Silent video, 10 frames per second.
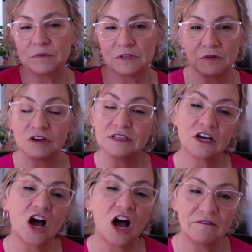So there is a
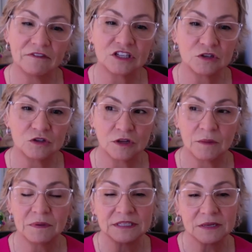conflict
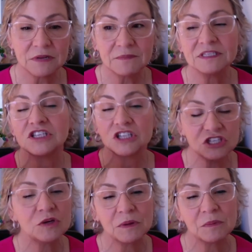usually, but sometimes it's
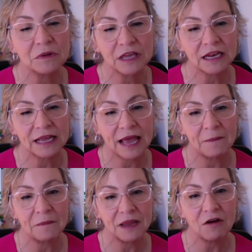just two people getting
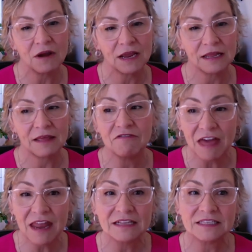married. And
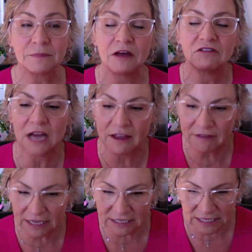then it's about
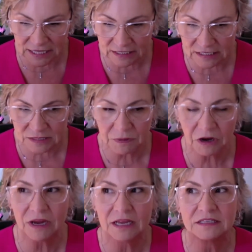diving into the
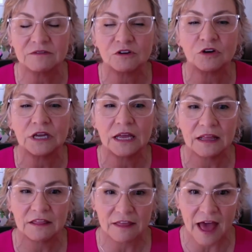experience of
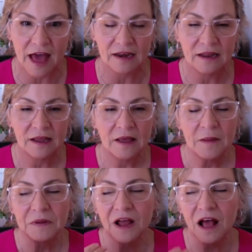creating that.
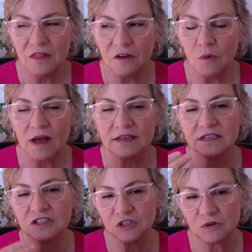But otherwise,
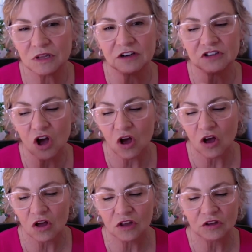
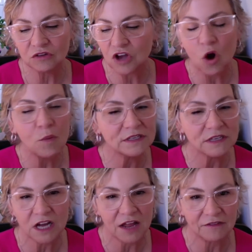there's always
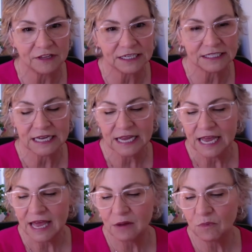a conflict.
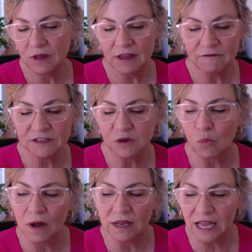And if it's a
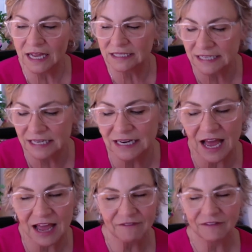one-line scene,
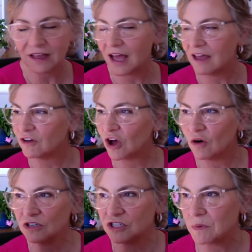I've
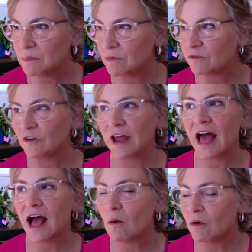coached people for an
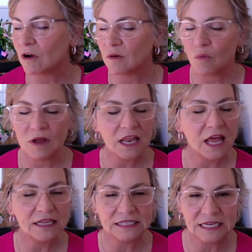hour on
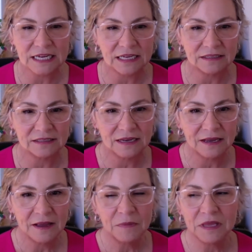one-line scenes
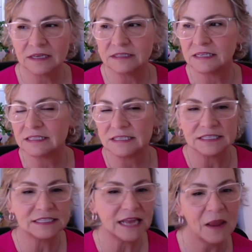because it's the
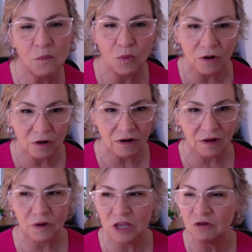same
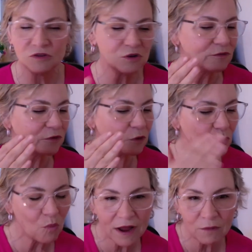work. What you do for
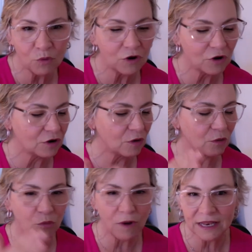one word
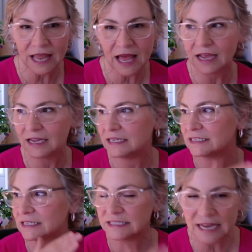or one line
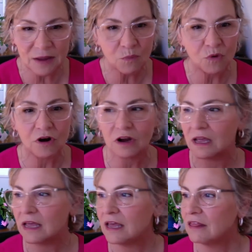is the same
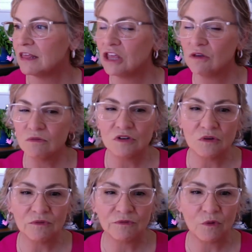work that you
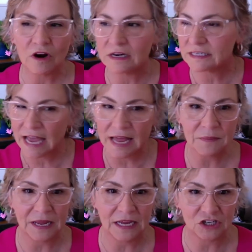do for
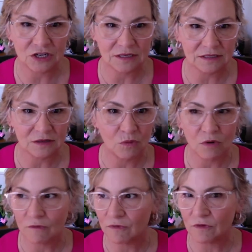10 pages
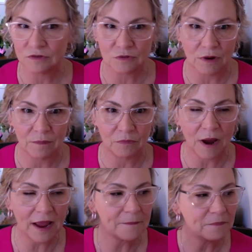or a full script,
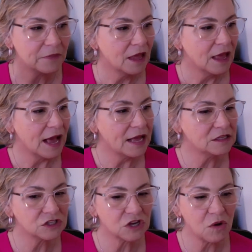right?
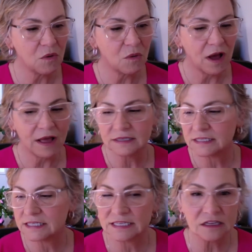And so
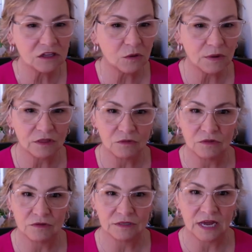it's still going through
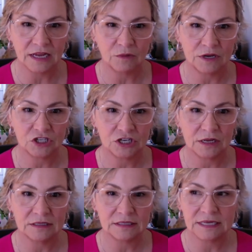those 9
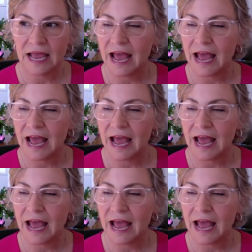questions.